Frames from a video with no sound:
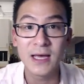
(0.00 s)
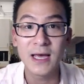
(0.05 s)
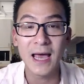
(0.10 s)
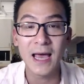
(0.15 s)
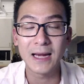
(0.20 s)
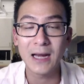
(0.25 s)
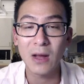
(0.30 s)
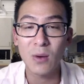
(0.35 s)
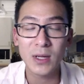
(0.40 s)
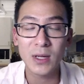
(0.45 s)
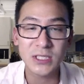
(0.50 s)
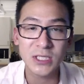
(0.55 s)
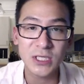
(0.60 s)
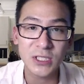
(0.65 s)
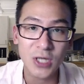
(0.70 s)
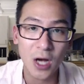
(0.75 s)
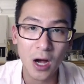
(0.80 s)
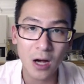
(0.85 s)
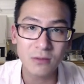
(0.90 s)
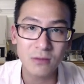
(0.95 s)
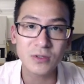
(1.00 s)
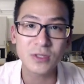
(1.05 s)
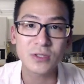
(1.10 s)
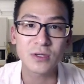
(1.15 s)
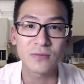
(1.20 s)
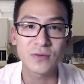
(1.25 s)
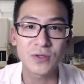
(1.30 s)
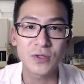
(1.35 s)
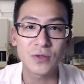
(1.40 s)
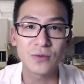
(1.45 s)
And now I teach hundreds
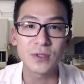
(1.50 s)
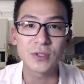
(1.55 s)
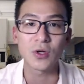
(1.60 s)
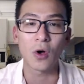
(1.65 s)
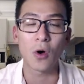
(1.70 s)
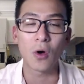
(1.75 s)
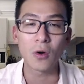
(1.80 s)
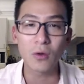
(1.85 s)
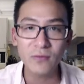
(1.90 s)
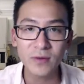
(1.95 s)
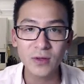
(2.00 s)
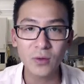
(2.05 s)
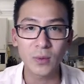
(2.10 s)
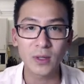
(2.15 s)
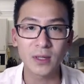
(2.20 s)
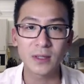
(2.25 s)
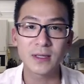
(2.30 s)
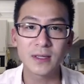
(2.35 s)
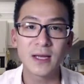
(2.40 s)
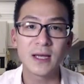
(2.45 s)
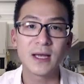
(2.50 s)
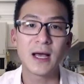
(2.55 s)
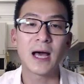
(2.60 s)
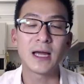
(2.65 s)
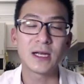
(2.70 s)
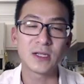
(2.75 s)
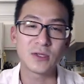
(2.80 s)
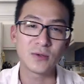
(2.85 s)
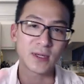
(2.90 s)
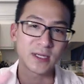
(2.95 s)
of students all over the world how
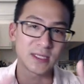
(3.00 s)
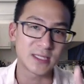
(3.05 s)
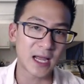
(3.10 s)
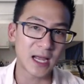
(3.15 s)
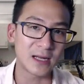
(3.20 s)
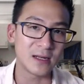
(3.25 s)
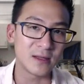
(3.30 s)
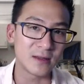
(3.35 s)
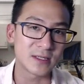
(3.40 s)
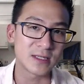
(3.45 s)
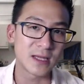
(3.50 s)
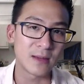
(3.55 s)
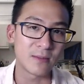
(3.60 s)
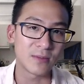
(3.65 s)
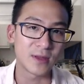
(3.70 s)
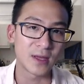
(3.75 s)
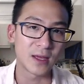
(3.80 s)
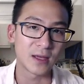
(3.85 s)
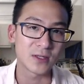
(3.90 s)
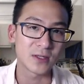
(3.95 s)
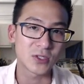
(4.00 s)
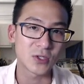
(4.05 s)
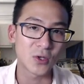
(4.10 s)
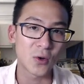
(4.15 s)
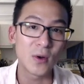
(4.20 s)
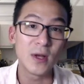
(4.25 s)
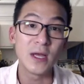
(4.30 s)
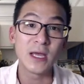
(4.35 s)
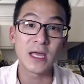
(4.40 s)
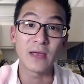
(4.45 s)
to do exactly the same thing.
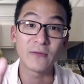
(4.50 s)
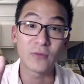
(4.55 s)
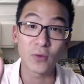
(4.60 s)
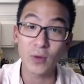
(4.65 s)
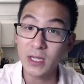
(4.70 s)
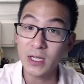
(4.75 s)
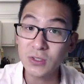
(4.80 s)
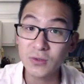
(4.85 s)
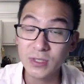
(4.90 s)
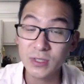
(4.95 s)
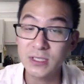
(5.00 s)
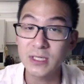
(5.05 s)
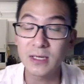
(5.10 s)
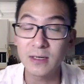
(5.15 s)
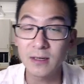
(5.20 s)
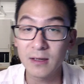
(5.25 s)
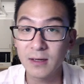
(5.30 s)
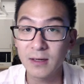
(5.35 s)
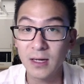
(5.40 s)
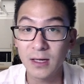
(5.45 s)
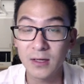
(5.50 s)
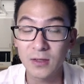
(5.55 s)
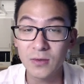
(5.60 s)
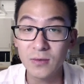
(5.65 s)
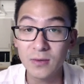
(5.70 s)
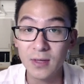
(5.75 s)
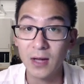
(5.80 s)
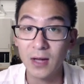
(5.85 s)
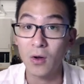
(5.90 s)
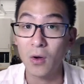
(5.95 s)
So if you're interested in learning how to do
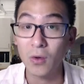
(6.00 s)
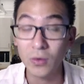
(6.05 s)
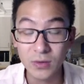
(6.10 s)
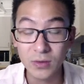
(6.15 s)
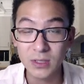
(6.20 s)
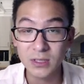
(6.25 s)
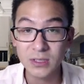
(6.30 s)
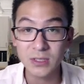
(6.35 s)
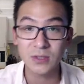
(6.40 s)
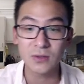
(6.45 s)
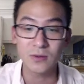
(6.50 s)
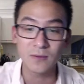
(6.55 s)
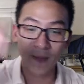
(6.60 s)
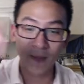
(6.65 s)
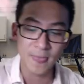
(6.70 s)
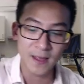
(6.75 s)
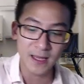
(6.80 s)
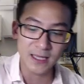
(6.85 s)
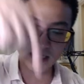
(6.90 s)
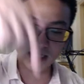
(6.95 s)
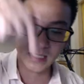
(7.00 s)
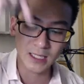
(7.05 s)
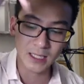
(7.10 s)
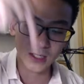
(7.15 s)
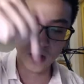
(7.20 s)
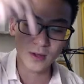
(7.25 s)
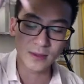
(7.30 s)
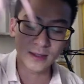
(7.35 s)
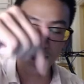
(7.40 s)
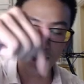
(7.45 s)
that, all you need to do is click
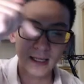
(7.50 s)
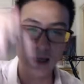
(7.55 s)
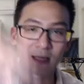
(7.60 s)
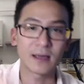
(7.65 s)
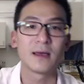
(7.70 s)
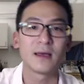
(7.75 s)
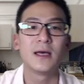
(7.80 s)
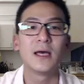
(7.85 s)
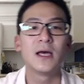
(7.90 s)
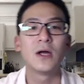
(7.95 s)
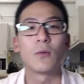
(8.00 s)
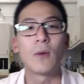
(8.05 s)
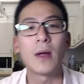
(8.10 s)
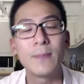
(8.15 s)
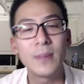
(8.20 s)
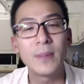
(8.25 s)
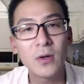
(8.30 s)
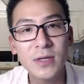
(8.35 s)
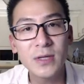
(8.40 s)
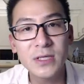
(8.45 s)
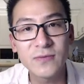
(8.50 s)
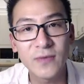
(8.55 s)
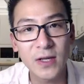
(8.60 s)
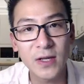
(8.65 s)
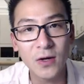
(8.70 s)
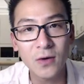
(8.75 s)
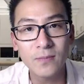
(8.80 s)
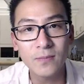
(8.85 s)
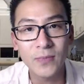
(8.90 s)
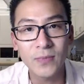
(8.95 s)
on the link right below this
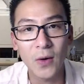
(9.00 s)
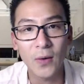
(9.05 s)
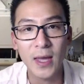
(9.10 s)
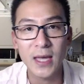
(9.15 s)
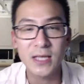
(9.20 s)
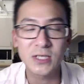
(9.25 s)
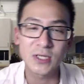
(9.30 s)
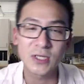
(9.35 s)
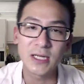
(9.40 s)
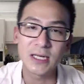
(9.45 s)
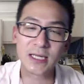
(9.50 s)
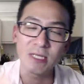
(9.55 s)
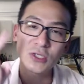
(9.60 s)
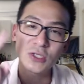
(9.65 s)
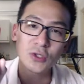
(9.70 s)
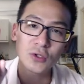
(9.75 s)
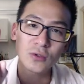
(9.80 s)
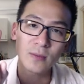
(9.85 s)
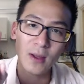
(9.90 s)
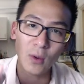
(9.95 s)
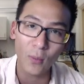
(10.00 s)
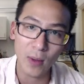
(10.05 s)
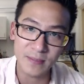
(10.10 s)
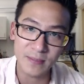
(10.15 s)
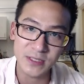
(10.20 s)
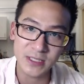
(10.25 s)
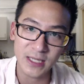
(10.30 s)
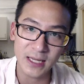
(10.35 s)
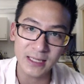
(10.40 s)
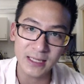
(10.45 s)
video, okay? It's gonna lead you to my
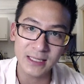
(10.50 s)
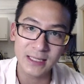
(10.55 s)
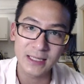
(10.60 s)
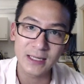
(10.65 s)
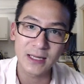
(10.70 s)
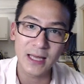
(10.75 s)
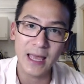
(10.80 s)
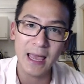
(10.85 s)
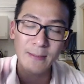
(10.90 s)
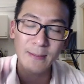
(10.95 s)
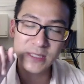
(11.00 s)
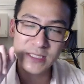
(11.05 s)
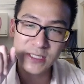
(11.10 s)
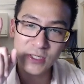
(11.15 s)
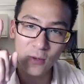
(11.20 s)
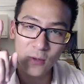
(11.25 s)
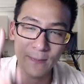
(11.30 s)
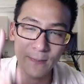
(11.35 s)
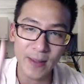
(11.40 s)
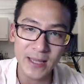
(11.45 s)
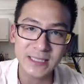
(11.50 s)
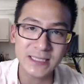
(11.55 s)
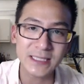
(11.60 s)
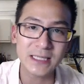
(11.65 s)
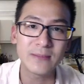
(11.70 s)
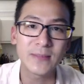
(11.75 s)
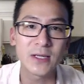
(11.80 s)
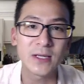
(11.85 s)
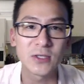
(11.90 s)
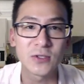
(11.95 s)
website, enter your best
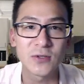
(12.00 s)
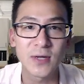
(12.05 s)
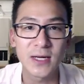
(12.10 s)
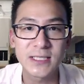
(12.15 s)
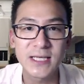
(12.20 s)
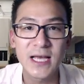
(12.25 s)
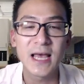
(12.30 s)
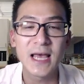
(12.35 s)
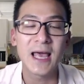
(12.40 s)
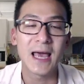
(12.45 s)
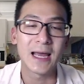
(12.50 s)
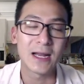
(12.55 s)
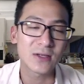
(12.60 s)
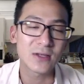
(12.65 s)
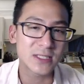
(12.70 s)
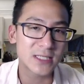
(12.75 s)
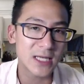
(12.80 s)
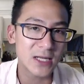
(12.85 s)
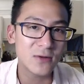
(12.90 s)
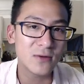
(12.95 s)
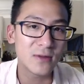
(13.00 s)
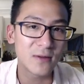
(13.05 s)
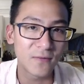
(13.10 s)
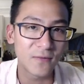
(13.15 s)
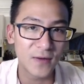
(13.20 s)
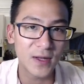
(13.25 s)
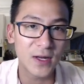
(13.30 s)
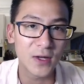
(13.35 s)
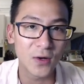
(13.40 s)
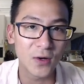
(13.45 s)
email address and I'll send you the
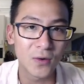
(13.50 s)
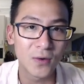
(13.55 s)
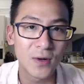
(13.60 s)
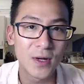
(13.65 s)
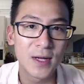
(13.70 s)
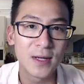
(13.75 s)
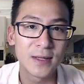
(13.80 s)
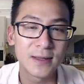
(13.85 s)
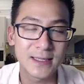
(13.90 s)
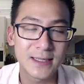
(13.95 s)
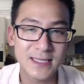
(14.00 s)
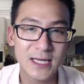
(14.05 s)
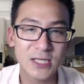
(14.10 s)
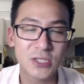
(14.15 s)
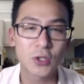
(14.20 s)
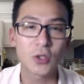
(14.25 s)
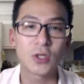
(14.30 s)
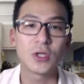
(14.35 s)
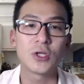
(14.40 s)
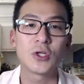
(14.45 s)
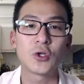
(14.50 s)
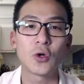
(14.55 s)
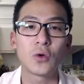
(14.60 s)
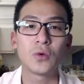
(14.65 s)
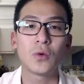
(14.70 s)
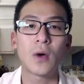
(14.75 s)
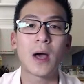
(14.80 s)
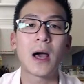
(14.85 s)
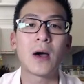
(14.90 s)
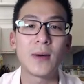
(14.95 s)
video that's actually going to show
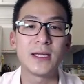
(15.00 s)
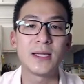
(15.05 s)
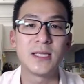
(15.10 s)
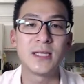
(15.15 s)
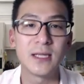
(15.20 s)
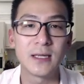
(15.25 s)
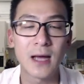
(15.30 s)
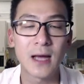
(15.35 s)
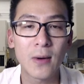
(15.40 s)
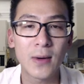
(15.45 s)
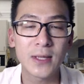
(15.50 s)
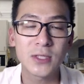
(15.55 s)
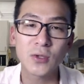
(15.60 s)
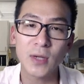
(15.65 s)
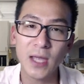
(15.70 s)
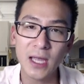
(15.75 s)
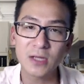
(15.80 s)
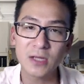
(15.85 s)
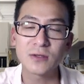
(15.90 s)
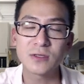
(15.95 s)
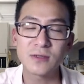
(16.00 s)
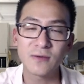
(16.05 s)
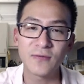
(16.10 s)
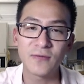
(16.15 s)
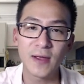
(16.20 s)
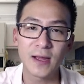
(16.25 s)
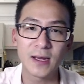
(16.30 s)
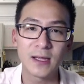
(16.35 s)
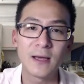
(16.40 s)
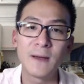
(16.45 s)
you how I did it. How I took 8 years of
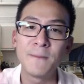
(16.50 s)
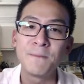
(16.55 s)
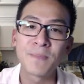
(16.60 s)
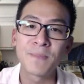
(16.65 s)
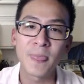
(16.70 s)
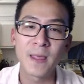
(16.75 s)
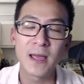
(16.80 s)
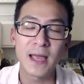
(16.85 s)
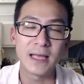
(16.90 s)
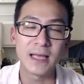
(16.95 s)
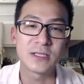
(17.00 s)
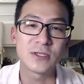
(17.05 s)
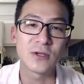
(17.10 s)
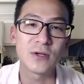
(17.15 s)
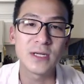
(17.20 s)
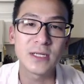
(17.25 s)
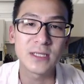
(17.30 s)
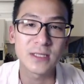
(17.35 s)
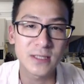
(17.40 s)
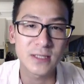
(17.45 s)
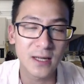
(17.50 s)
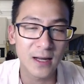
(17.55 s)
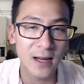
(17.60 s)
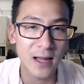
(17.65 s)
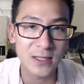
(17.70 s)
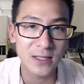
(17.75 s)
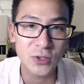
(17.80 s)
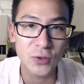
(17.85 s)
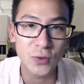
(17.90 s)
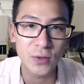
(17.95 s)
failure and turned it into the
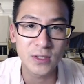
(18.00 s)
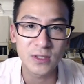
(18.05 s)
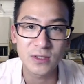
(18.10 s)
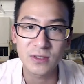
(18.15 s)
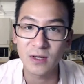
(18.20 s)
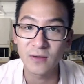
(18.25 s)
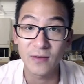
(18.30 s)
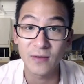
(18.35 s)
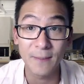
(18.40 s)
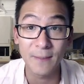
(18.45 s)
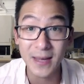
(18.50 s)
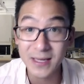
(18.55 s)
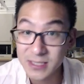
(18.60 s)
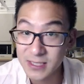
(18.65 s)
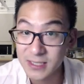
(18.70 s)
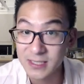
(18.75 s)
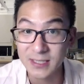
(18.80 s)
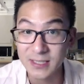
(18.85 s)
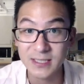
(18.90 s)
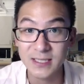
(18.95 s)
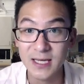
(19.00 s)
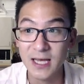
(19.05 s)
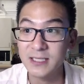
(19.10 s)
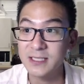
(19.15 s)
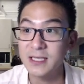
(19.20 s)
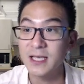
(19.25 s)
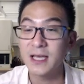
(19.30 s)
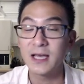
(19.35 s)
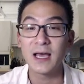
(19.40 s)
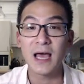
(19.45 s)
last 2 years of amazing success.